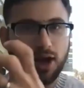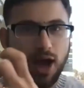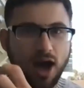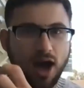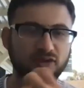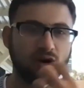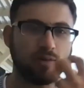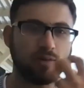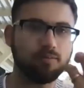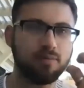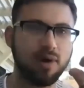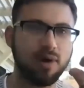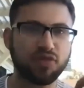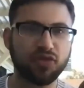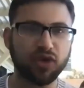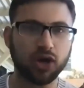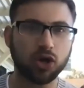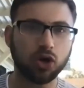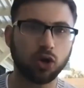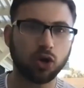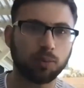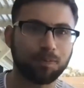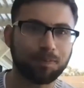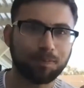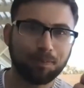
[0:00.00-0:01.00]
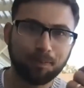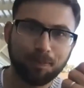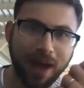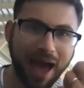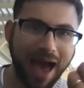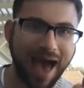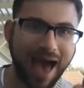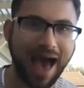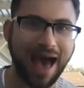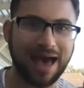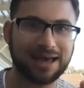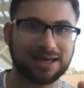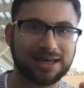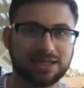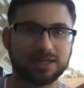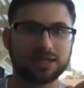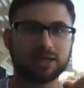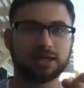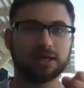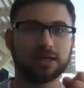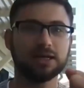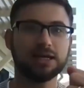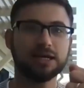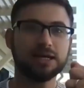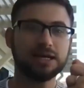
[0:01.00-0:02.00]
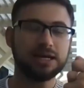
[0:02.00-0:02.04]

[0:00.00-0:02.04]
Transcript: a mythical past.